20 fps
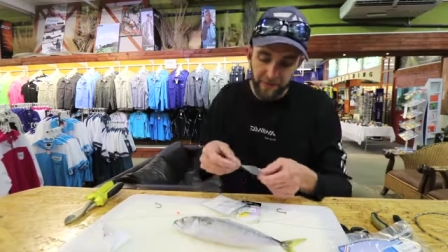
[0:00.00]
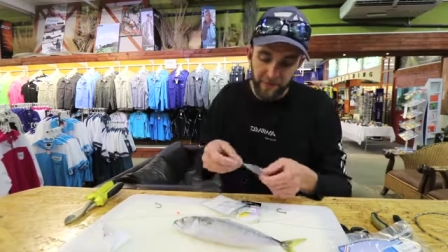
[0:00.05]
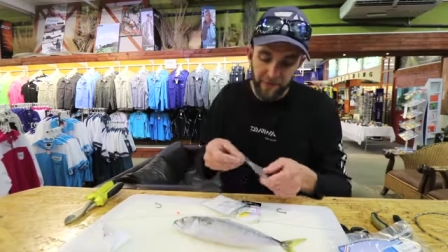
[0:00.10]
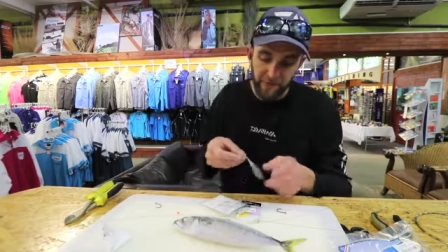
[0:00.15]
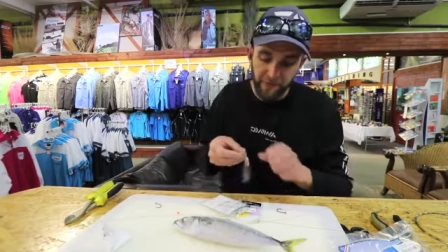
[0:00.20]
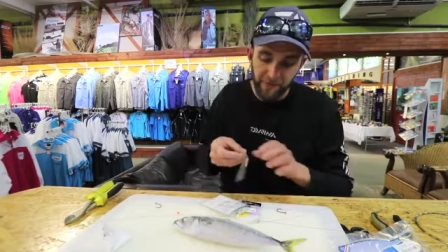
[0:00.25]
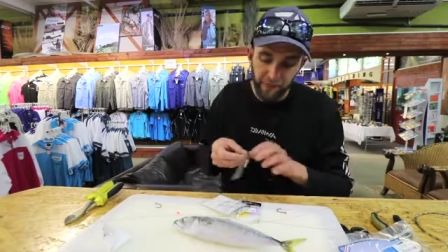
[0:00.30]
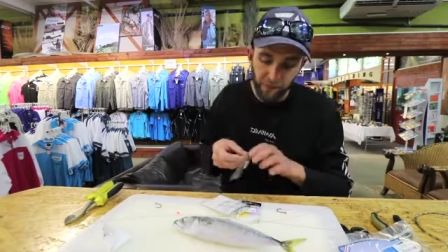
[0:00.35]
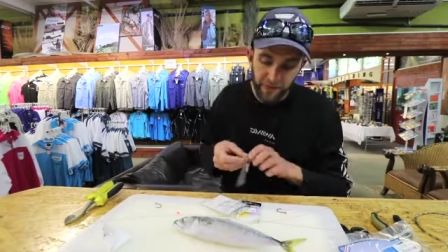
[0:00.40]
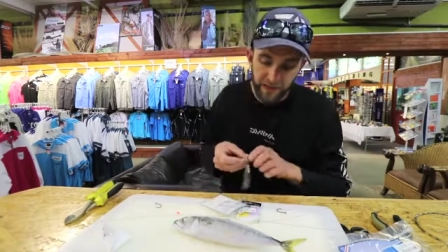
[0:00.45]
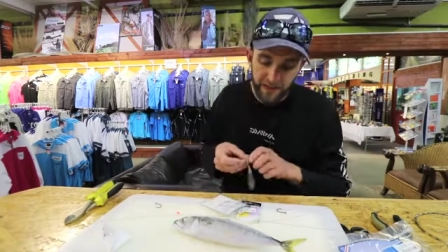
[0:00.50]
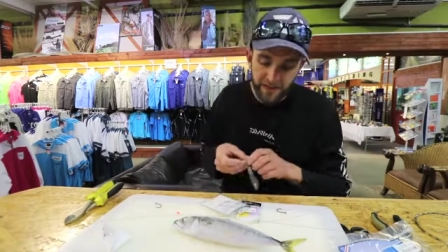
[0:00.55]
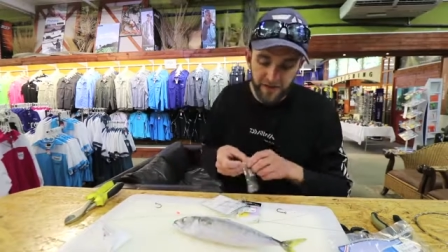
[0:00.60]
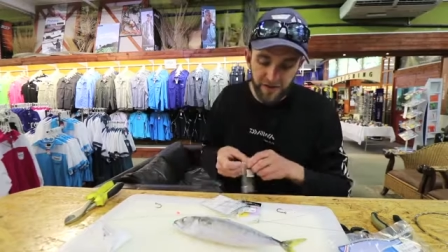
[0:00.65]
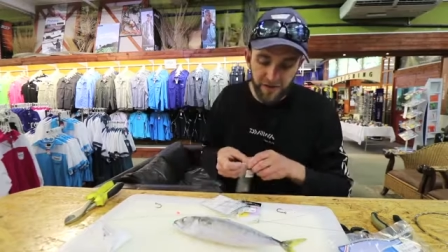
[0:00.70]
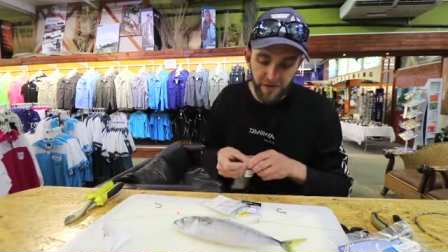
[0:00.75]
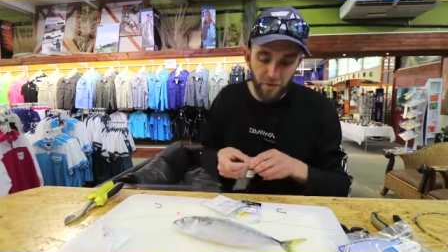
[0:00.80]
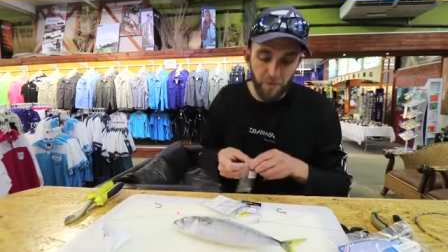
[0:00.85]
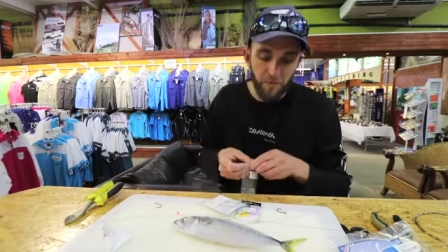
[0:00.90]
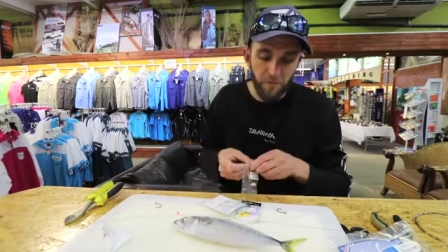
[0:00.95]
but 4x
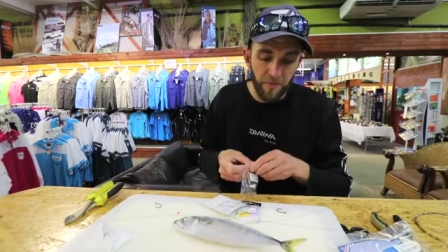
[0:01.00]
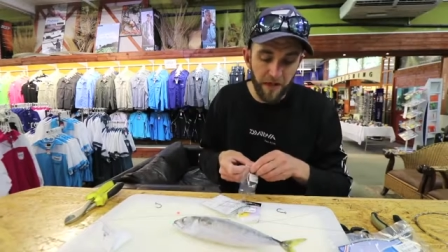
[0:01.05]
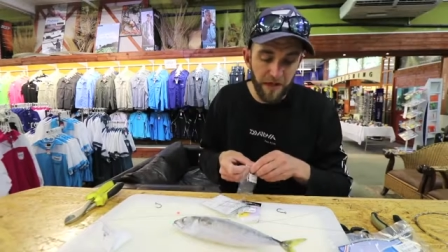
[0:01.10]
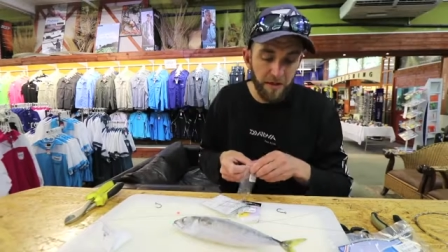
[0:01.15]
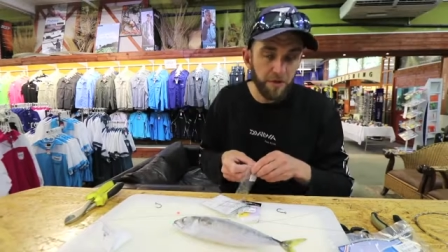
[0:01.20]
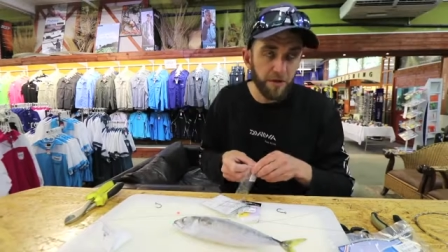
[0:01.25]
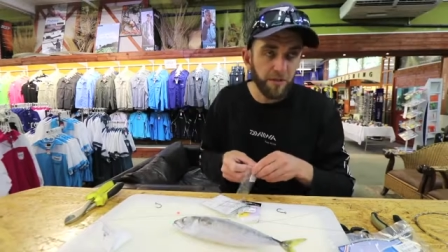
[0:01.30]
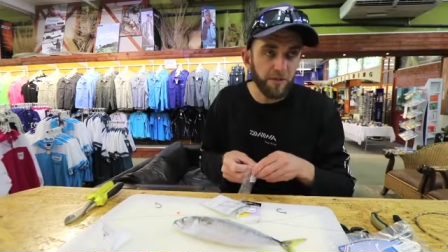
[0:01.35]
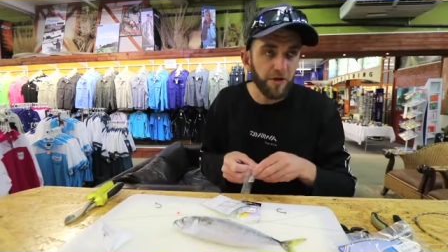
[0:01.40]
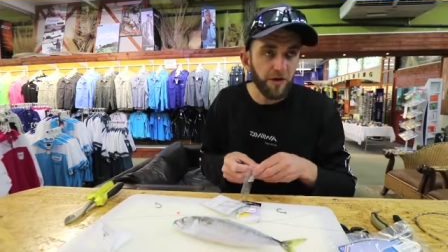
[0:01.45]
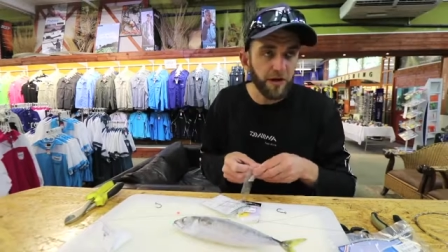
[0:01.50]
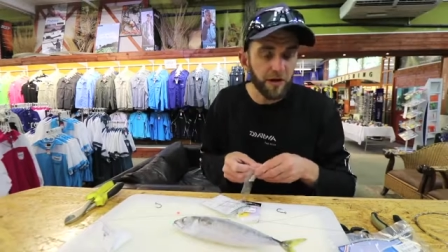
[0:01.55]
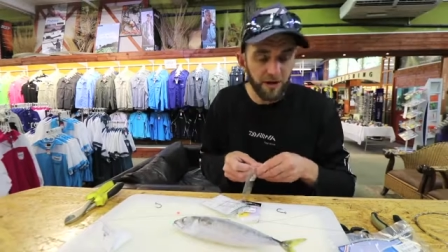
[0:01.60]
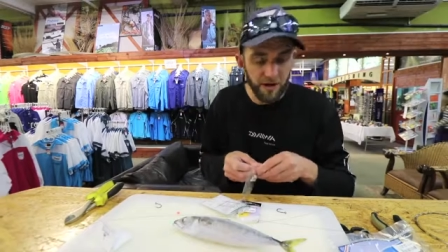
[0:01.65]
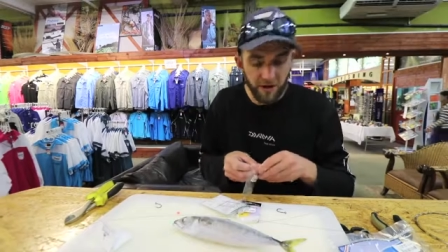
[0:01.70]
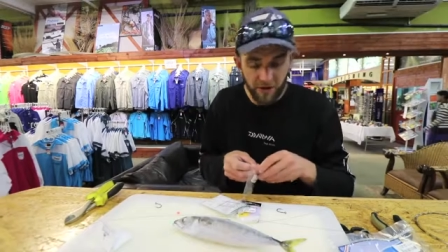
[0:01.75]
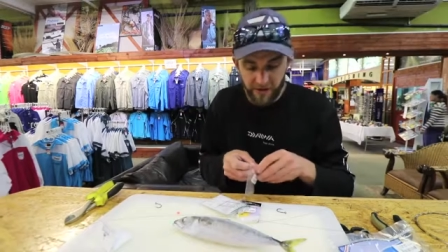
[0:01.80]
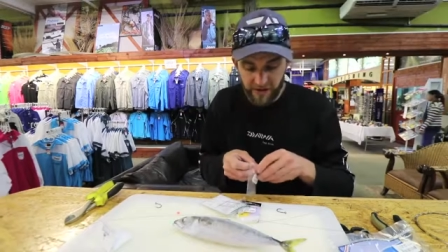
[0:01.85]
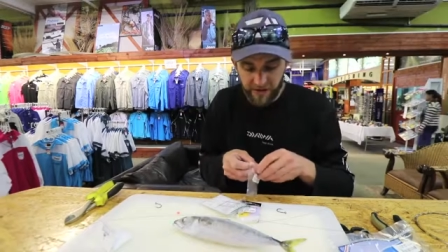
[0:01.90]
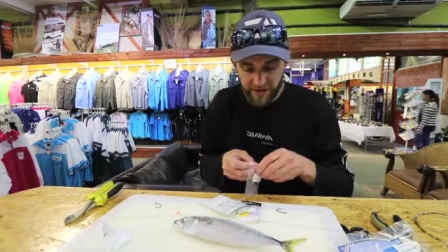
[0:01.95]
is your minimum you're going
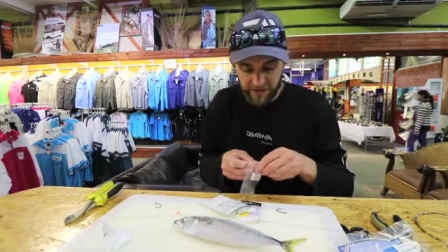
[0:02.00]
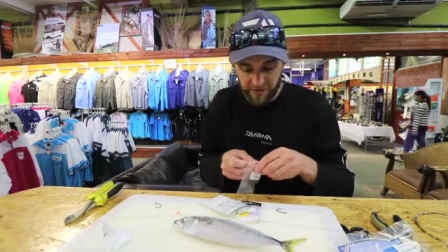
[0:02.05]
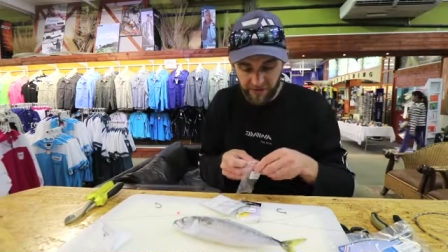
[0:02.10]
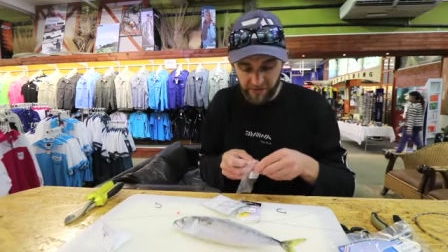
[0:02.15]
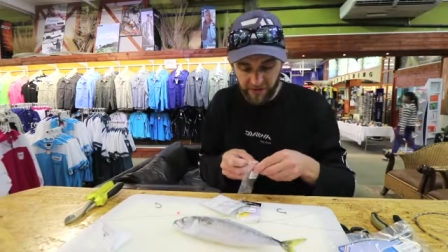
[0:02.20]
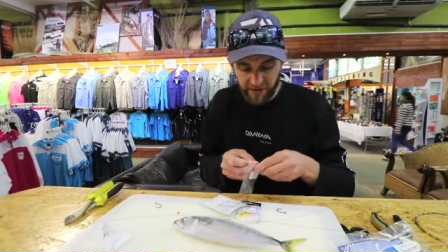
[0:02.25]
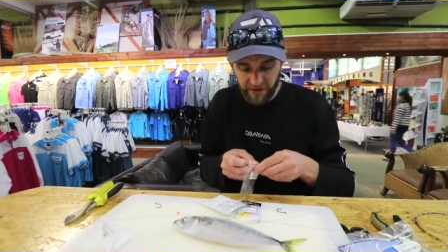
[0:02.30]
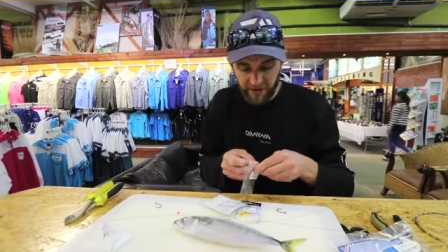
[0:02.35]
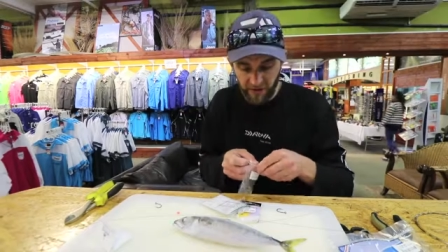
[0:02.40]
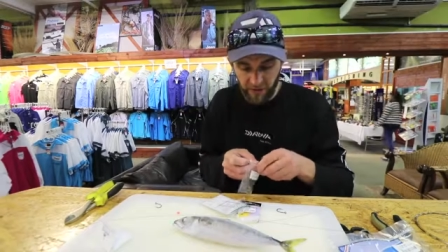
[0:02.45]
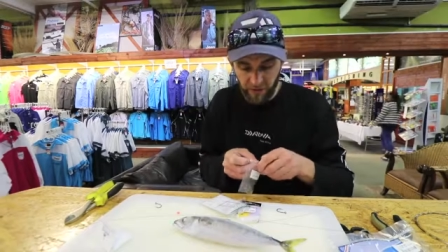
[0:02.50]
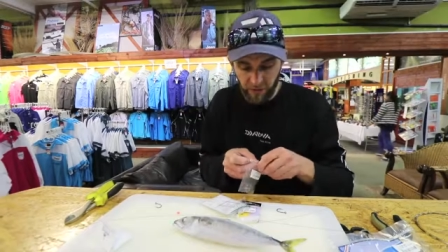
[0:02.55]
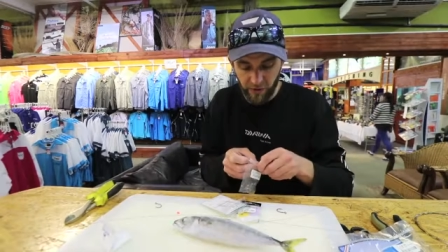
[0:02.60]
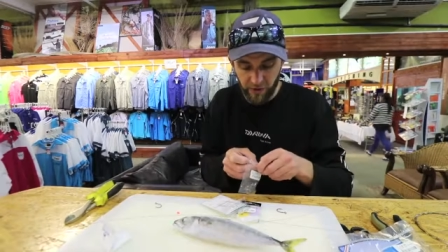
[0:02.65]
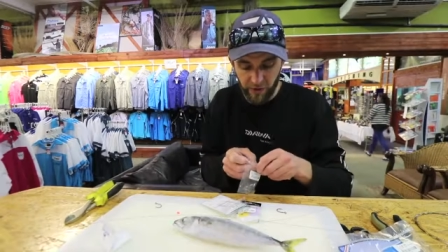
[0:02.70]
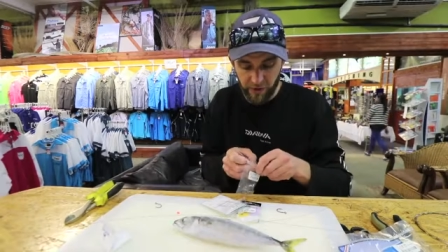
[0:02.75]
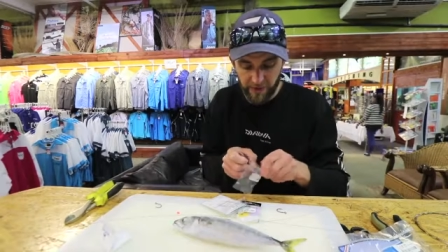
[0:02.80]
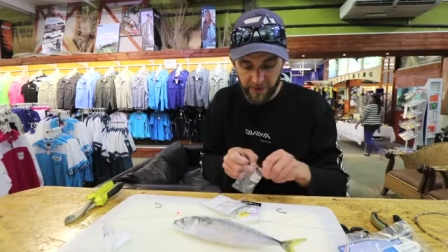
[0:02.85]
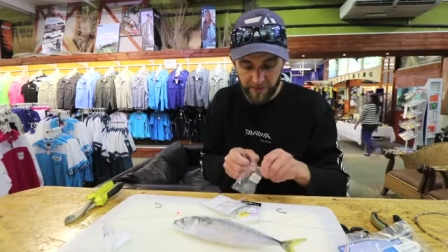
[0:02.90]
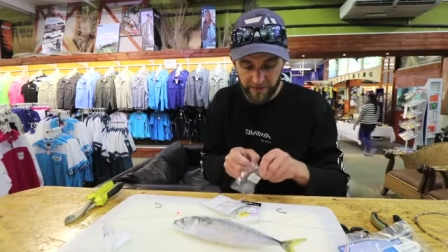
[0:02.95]
to use for
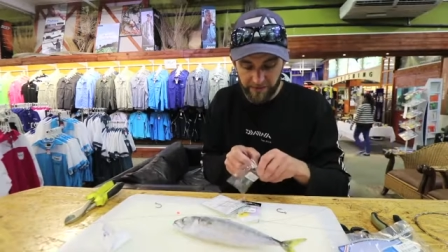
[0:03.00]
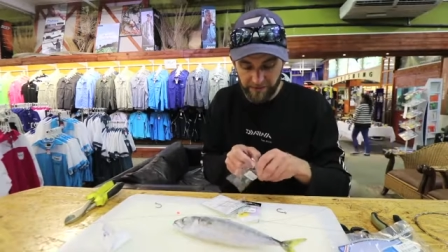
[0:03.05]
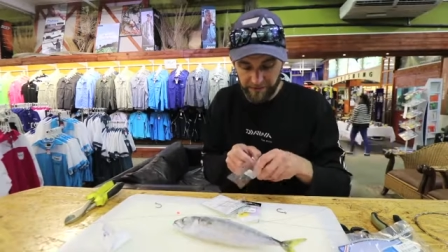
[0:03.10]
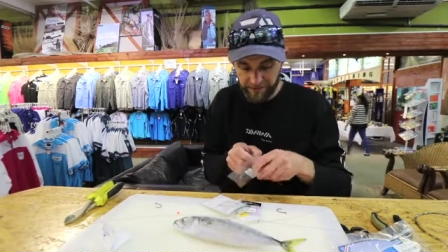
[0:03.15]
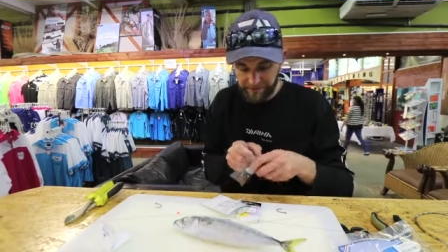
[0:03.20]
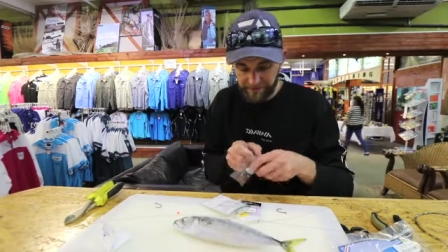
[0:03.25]
saltwater use.